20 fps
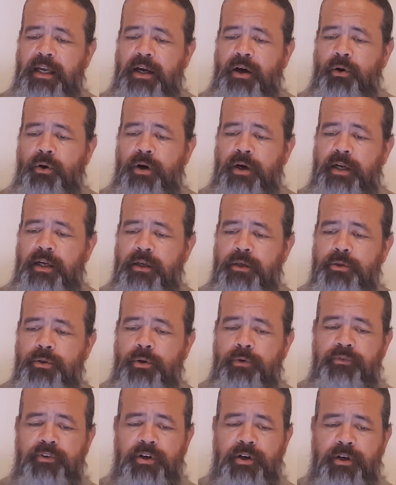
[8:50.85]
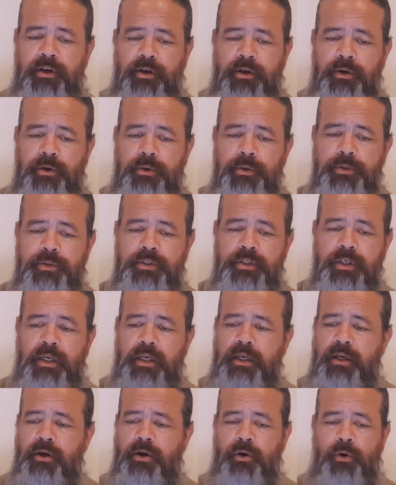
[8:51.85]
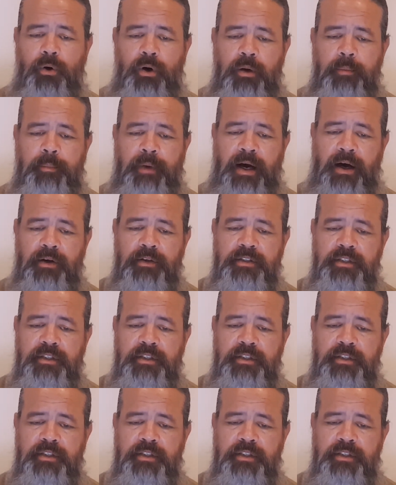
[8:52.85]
or held over your nose or mouth